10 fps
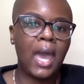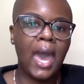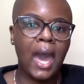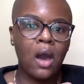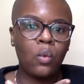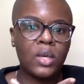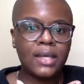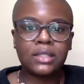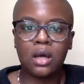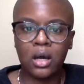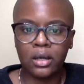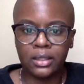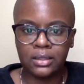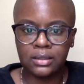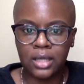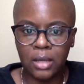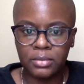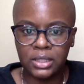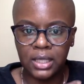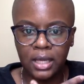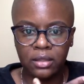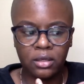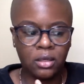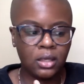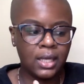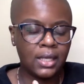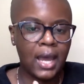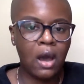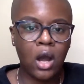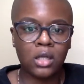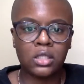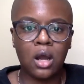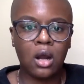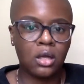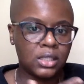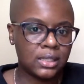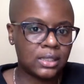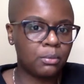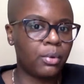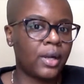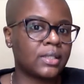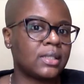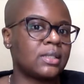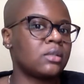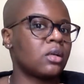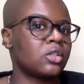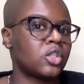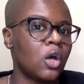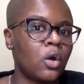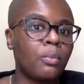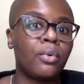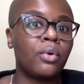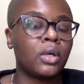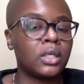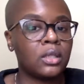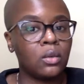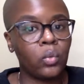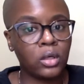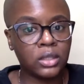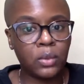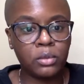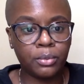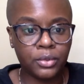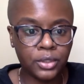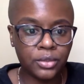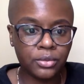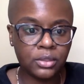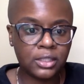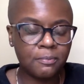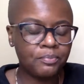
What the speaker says: how we as artists come together and how our artistic processes are so important in the work that we produced.